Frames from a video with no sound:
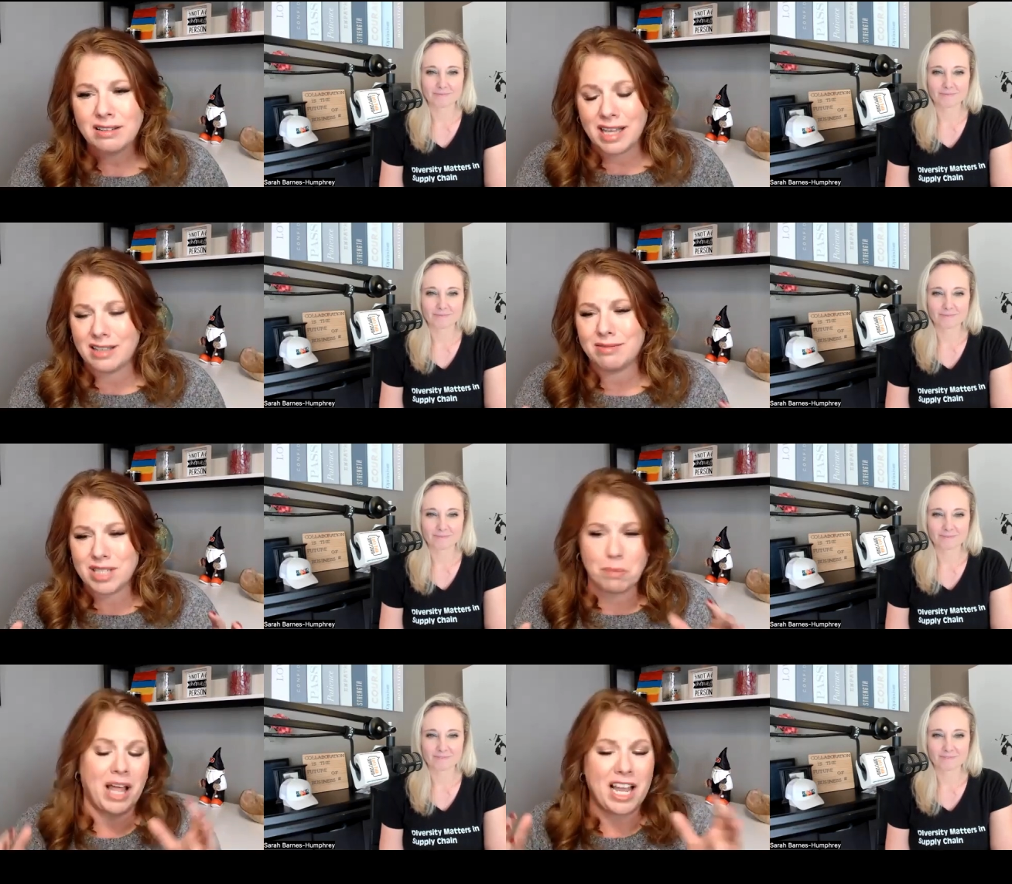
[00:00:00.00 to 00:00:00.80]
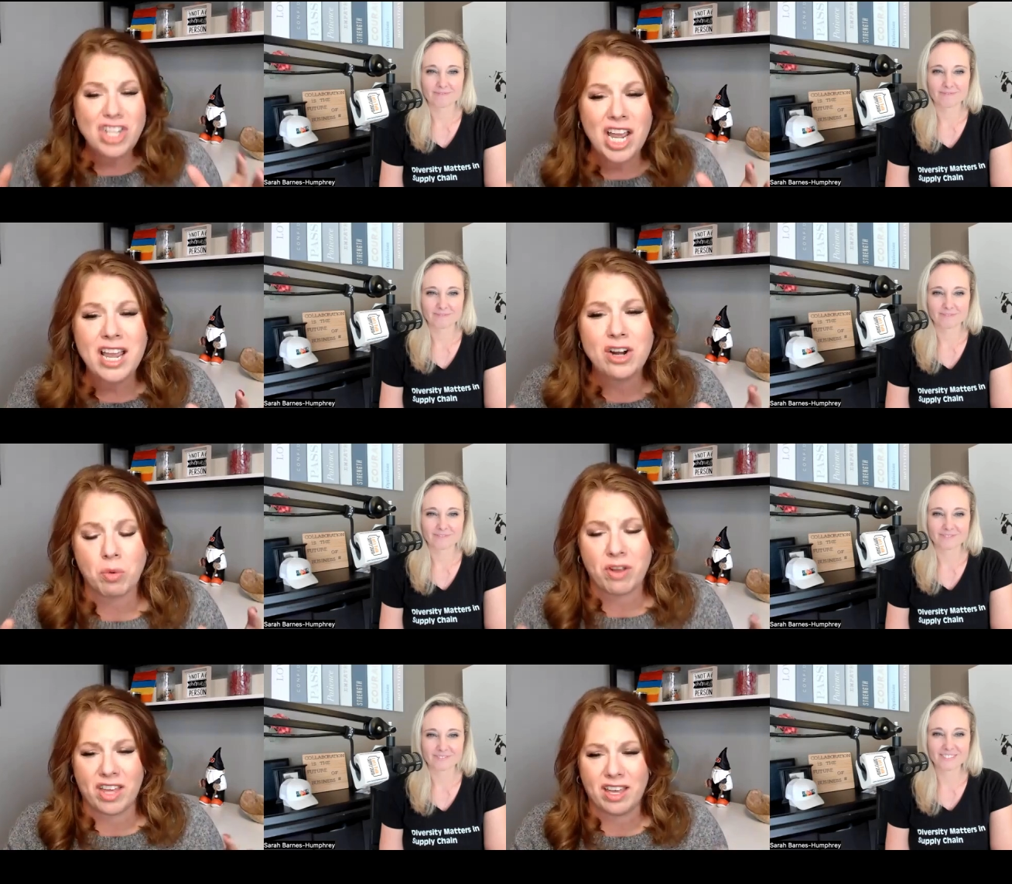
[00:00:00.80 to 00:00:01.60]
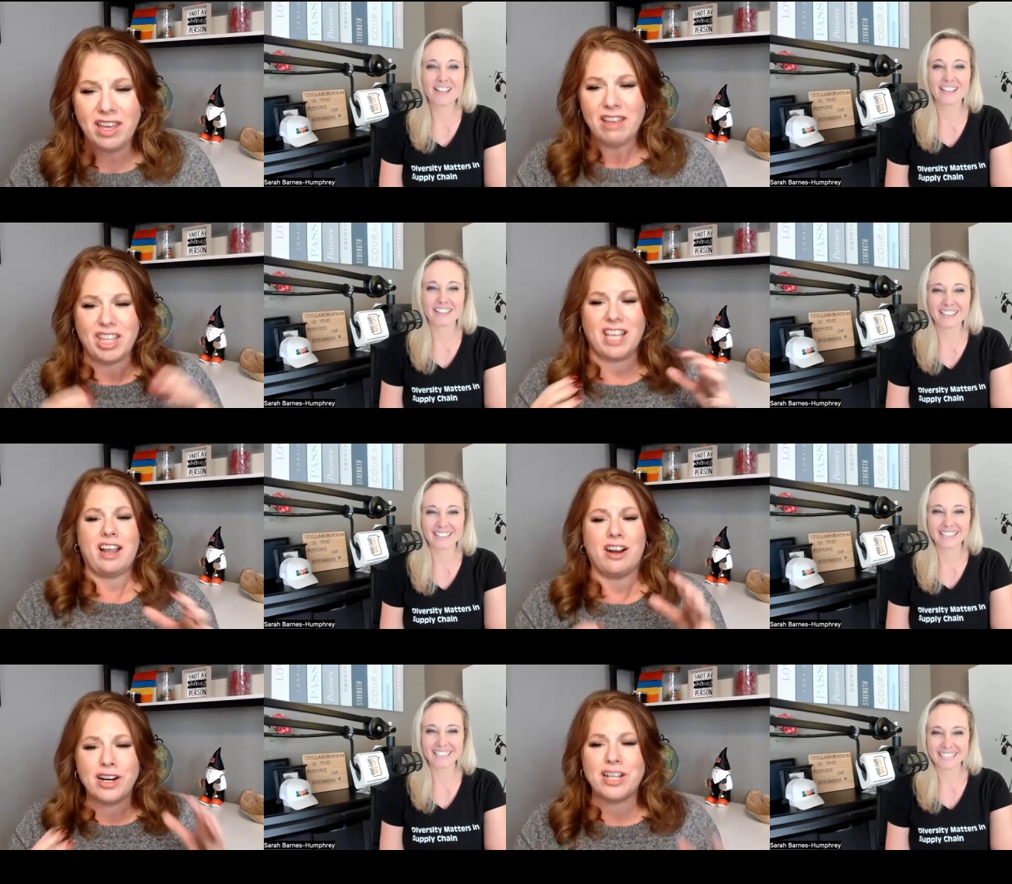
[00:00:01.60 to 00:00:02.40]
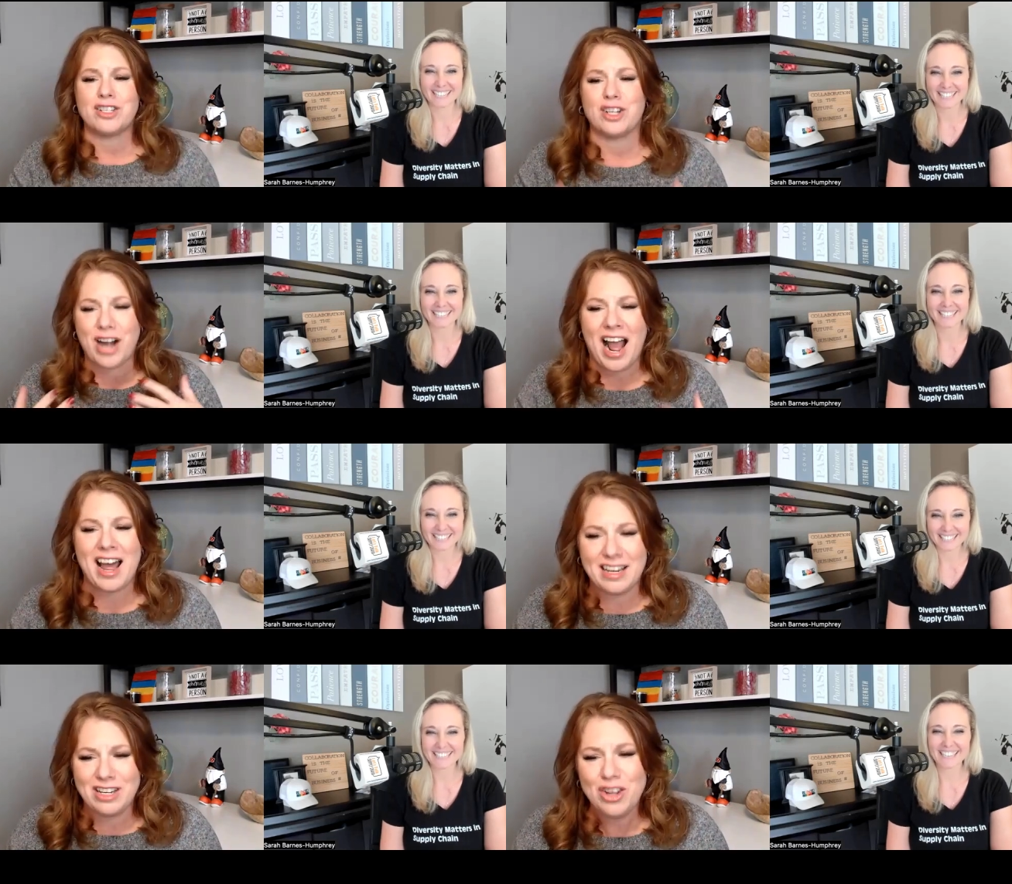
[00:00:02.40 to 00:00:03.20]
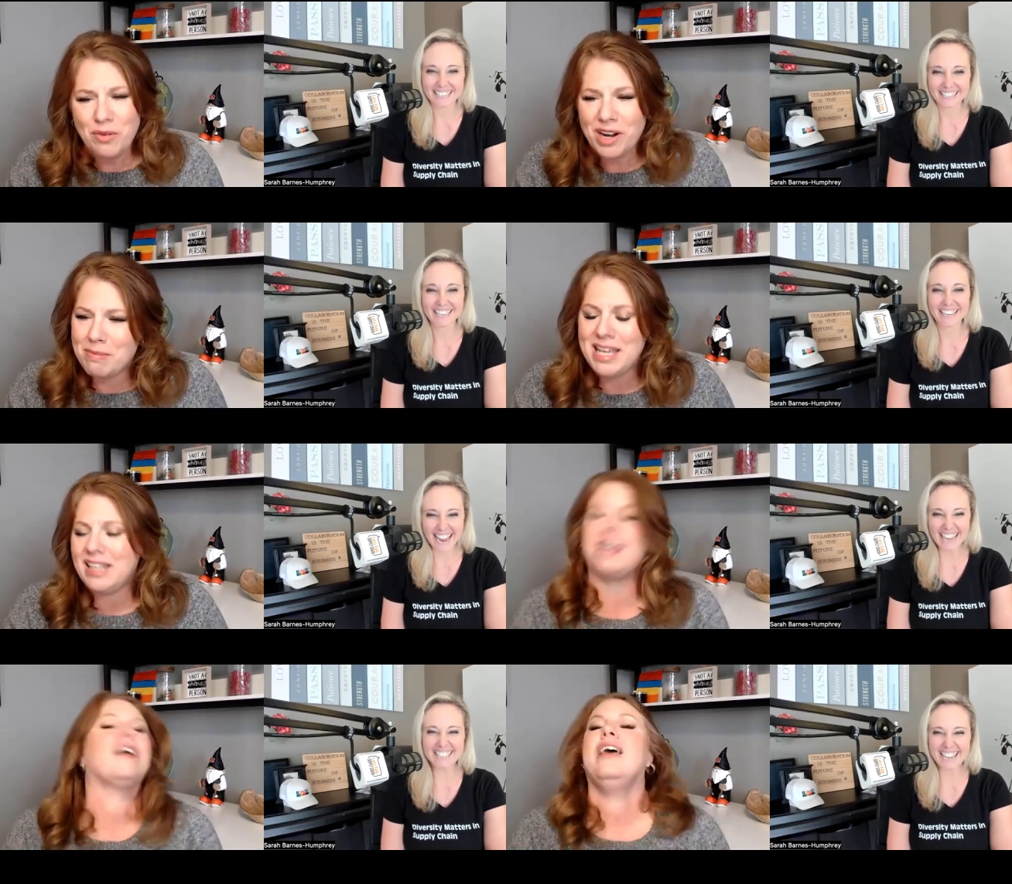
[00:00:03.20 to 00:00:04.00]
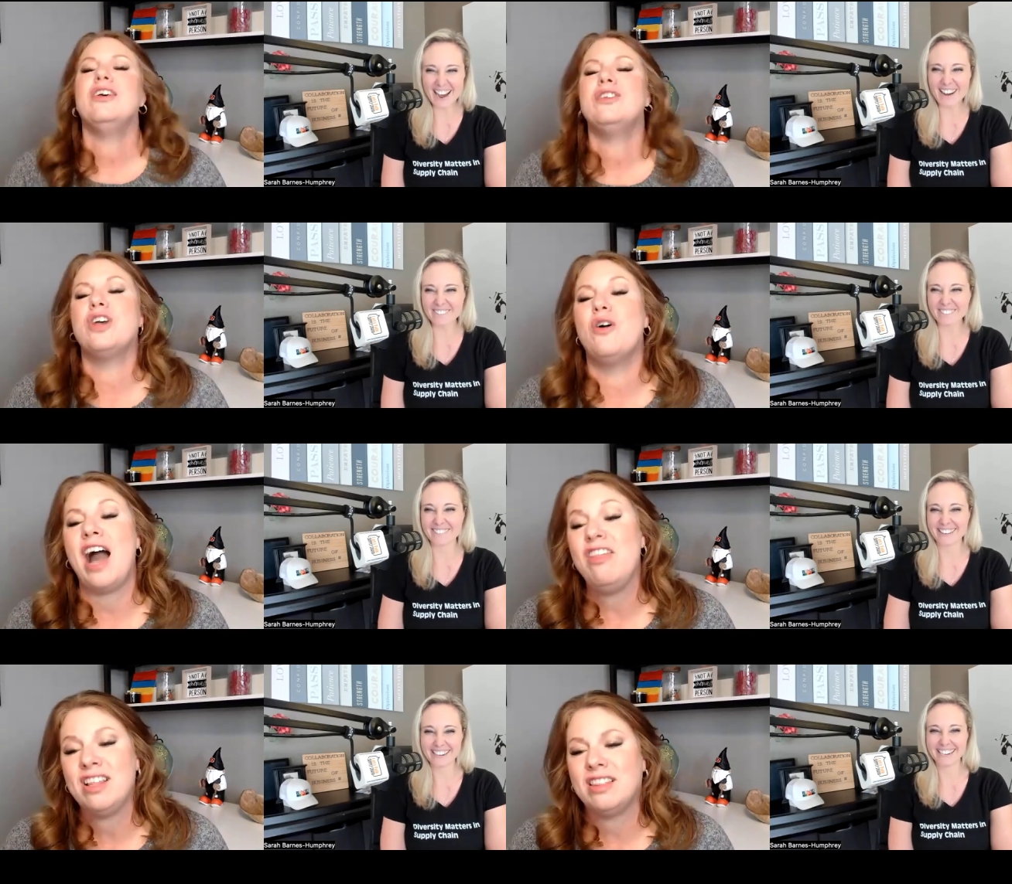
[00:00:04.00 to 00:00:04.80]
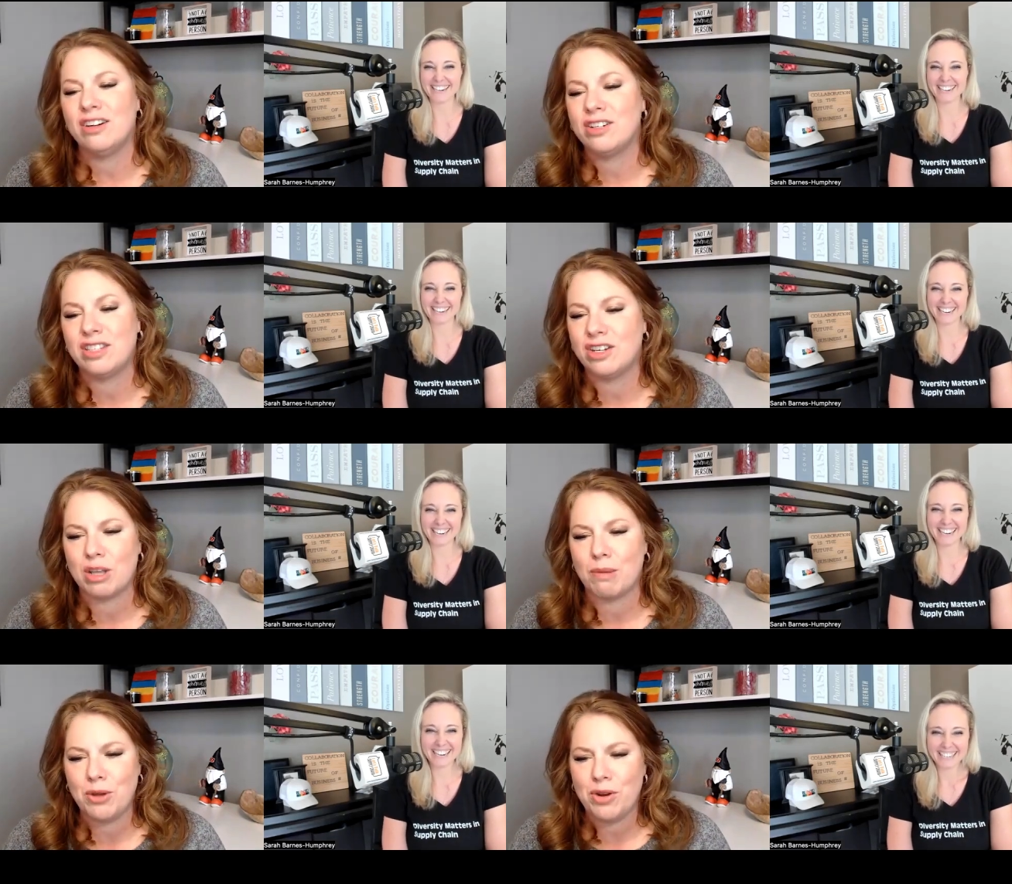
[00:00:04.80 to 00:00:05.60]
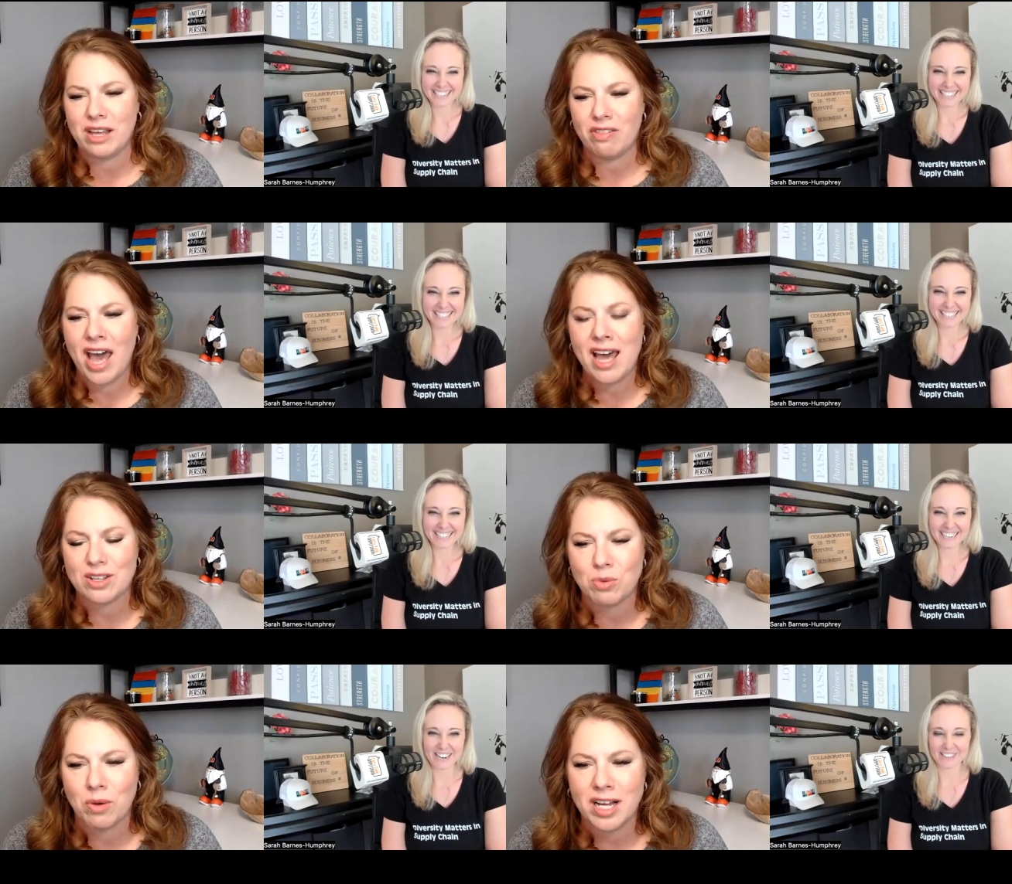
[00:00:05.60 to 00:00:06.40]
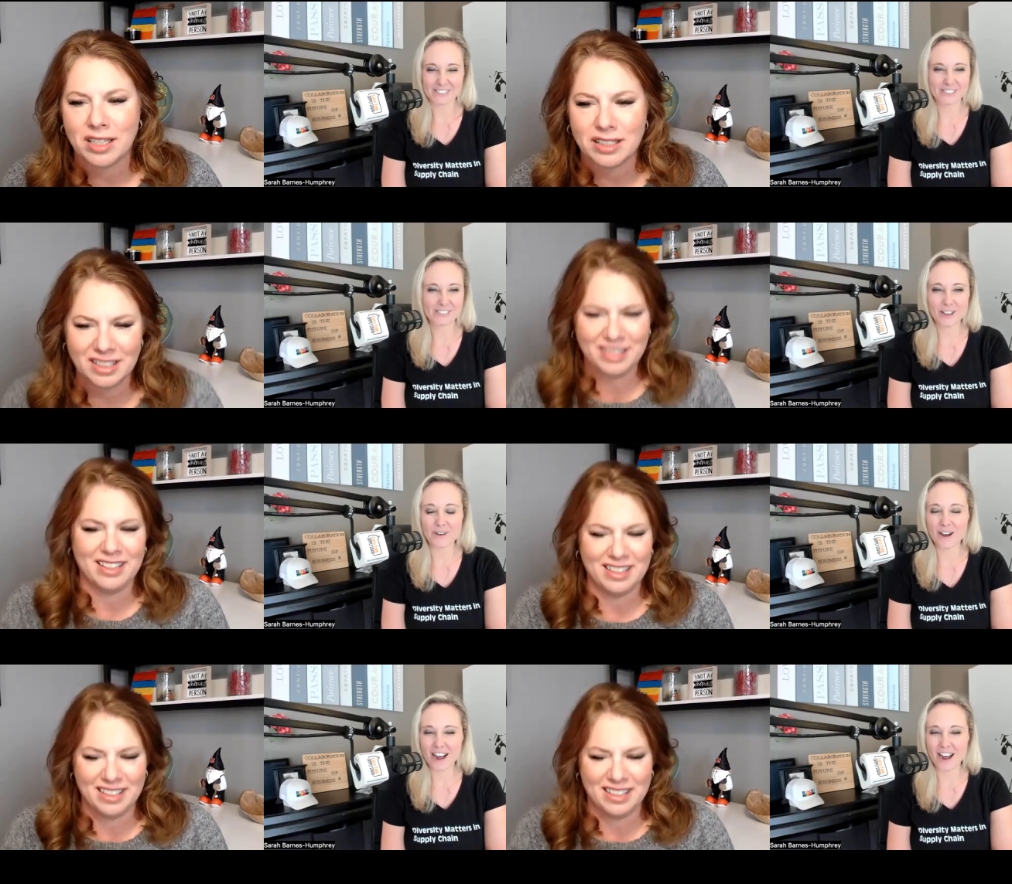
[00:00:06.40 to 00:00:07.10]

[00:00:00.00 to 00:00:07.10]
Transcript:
Speaker 1: like supply chain or where the the character had you know what i mean like I so oh, i think there's there's a beauty in that as well so